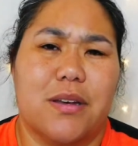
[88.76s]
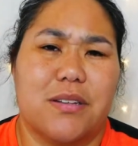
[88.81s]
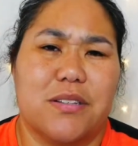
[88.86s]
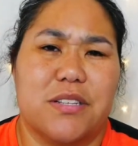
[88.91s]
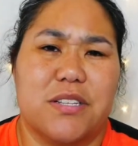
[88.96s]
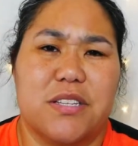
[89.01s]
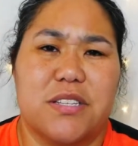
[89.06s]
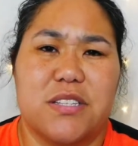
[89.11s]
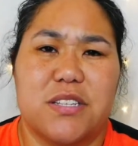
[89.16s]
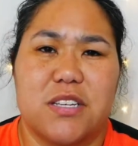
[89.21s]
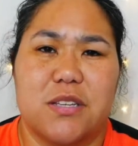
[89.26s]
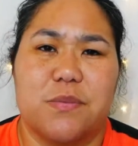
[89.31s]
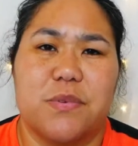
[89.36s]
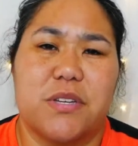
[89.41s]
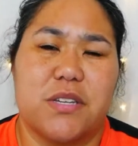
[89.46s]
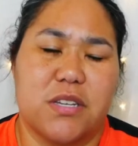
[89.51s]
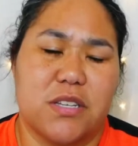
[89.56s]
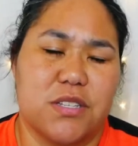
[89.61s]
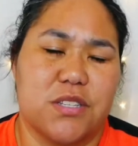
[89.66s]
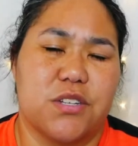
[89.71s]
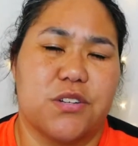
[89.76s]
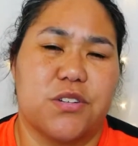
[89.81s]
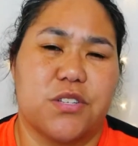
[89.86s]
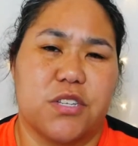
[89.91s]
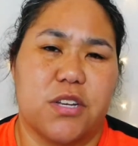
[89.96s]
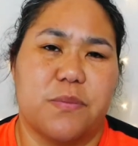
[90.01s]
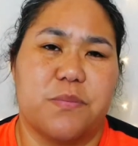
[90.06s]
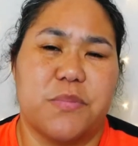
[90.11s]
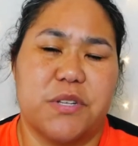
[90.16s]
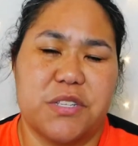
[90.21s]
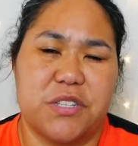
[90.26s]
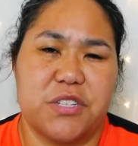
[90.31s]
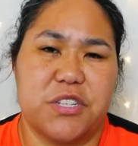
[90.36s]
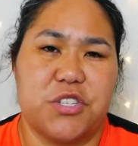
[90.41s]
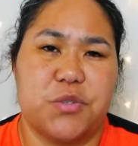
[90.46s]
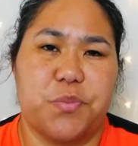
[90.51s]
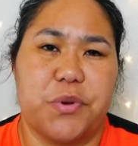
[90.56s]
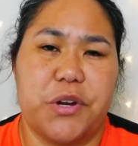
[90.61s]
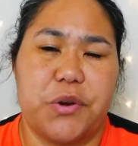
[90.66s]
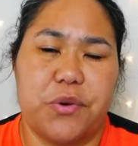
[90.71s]
Disney, because there's some Disney
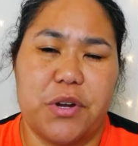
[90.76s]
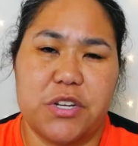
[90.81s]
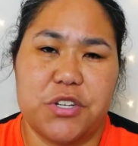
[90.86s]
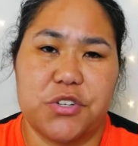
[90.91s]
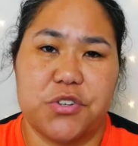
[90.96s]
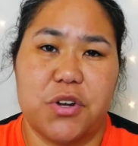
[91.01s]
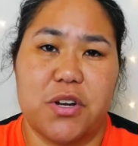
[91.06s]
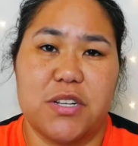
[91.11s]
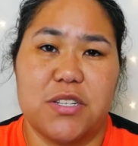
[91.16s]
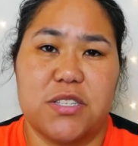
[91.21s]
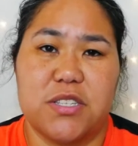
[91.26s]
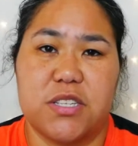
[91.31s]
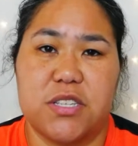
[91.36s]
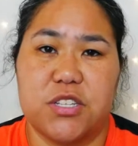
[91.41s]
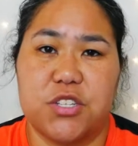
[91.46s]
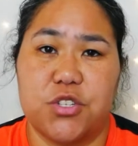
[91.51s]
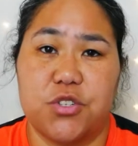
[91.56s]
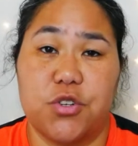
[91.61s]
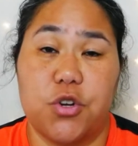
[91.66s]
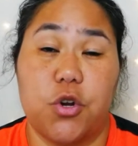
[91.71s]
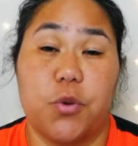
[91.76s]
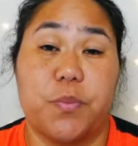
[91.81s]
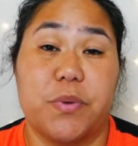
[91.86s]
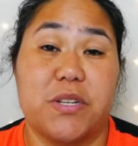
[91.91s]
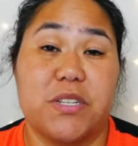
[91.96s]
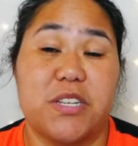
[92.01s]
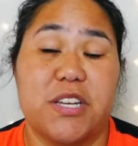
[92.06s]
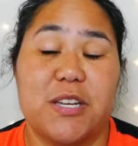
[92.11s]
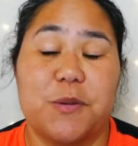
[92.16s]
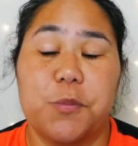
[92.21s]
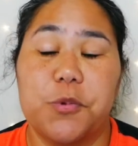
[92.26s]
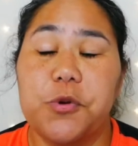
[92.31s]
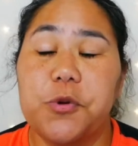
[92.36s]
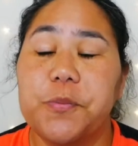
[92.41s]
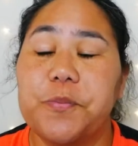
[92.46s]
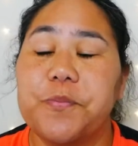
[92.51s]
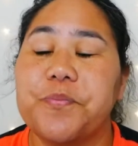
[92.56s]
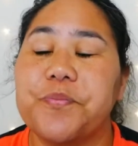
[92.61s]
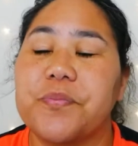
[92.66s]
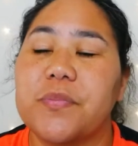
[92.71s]
Spring restaurants that do Open Table.